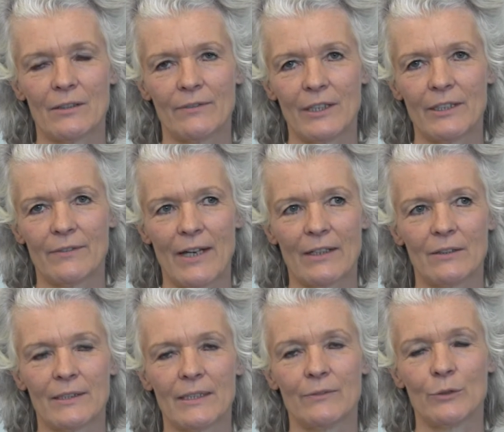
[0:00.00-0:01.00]
Affiliate
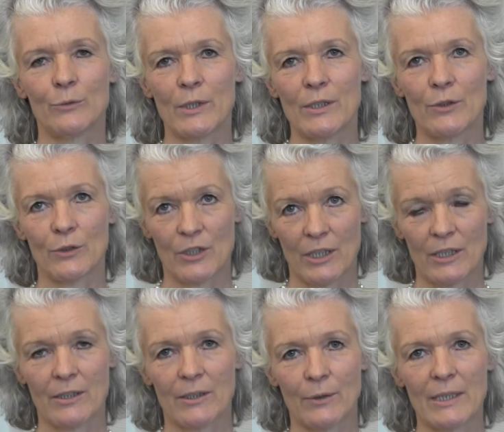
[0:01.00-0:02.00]
Faculty for Research
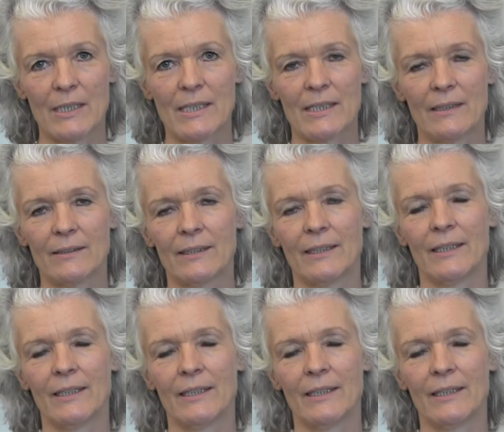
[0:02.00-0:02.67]
here in Audencia,